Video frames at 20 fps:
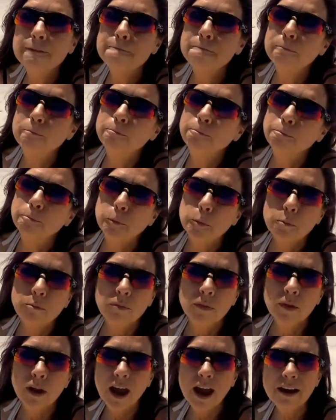
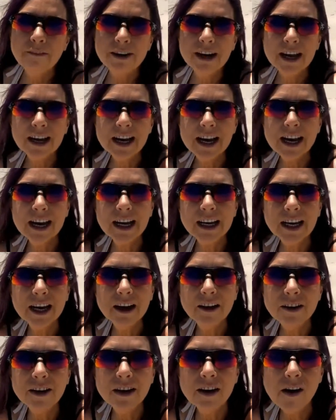Haven't had a
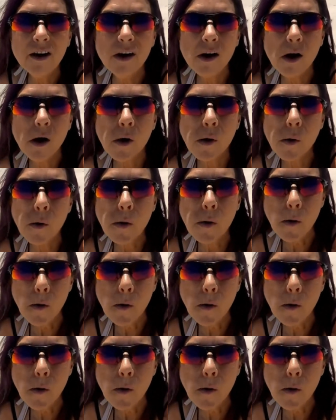hangout at all.